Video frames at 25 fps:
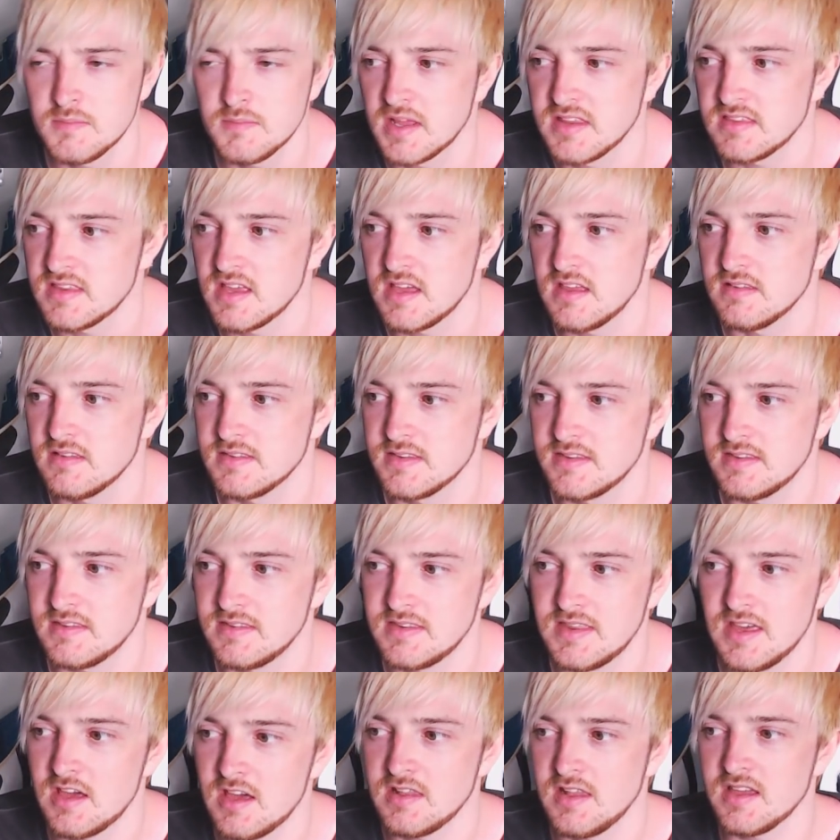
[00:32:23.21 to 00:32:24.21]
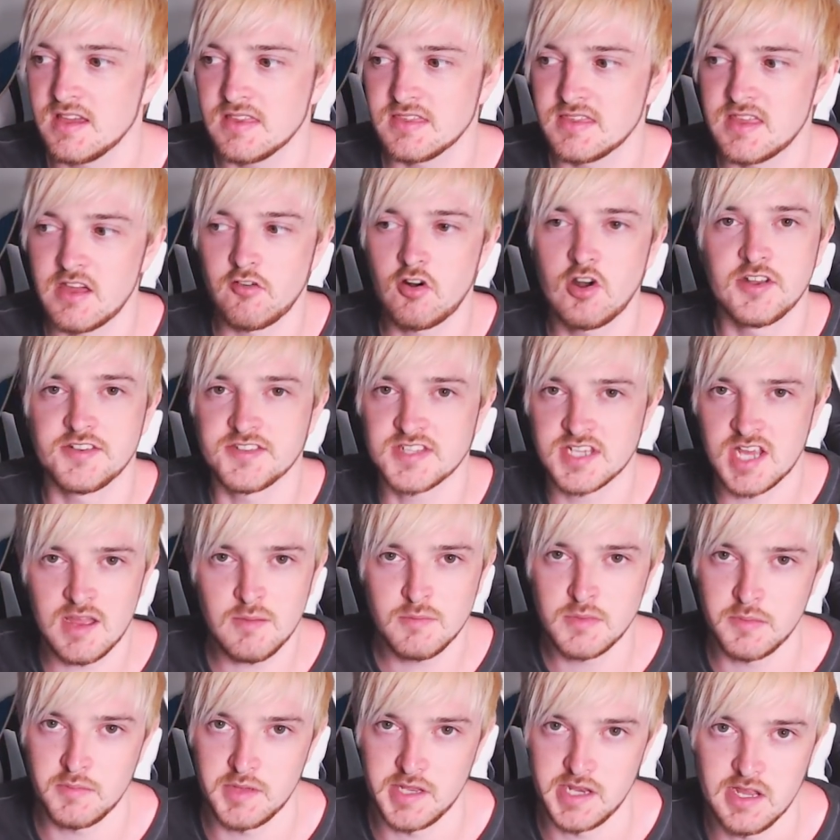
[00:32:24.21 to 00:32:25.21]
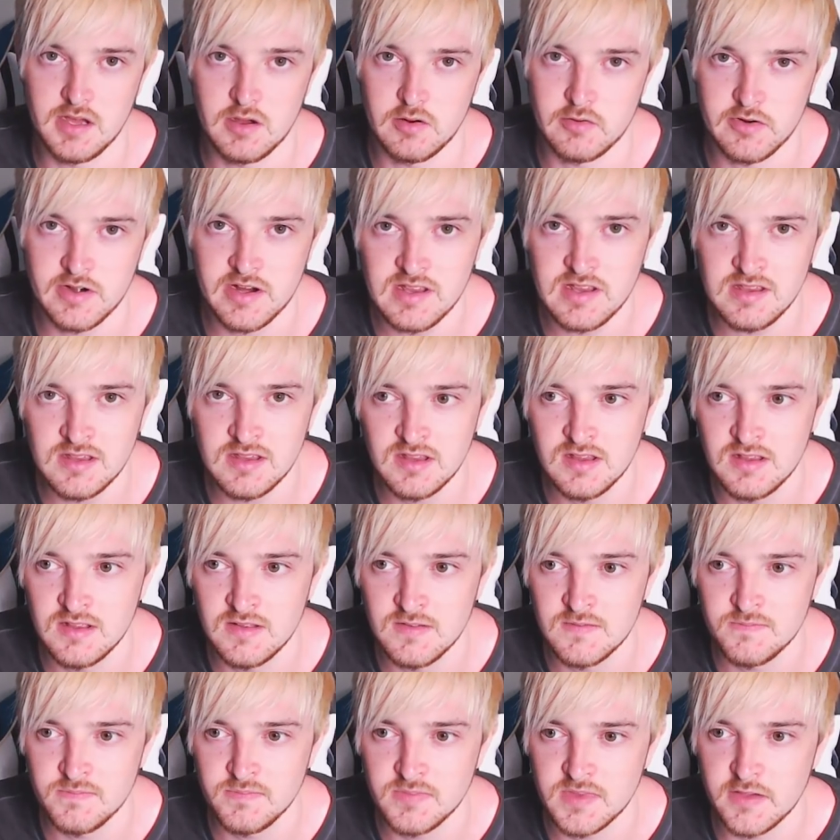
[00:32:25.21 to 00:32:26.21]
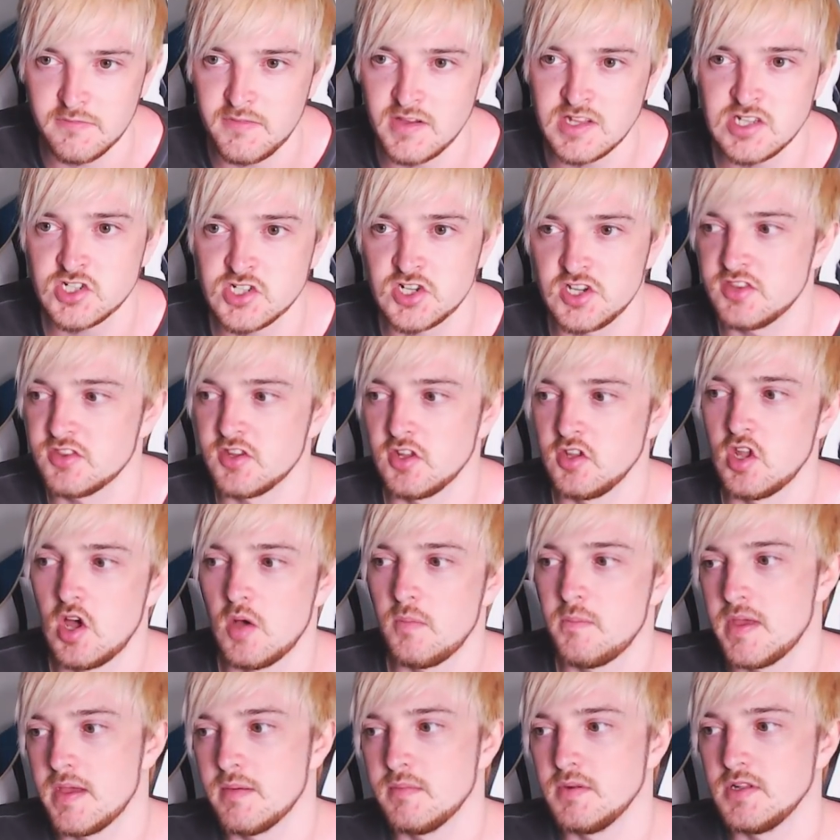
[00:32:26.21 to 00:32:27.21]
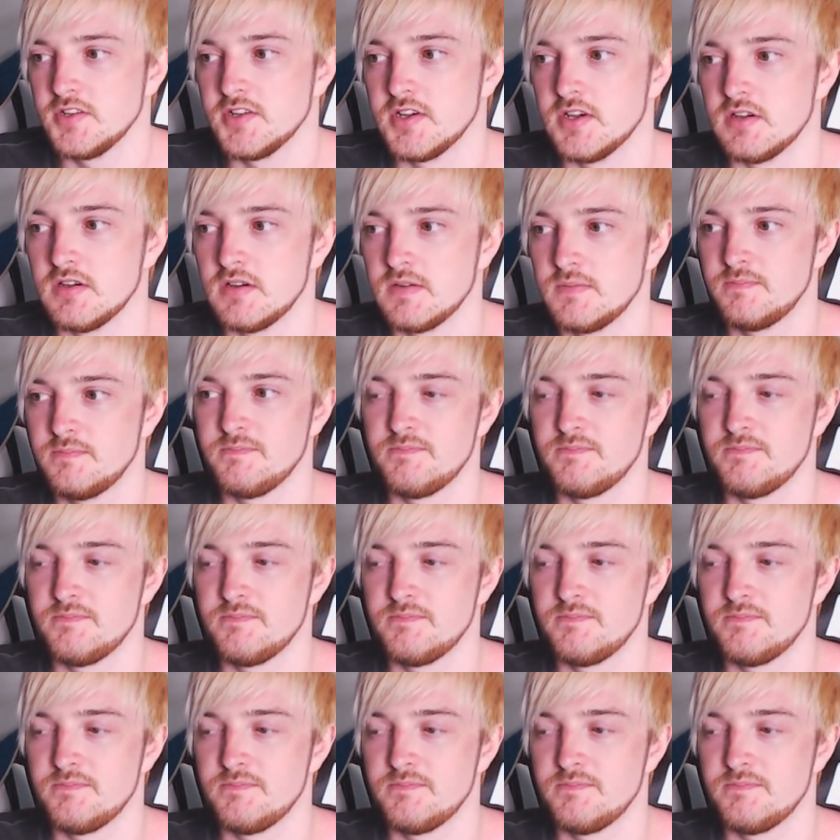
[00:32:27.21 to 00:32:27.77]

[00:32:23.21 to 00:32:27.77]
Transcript: Like they're on a time limit now, right? Eventually they'll not be able to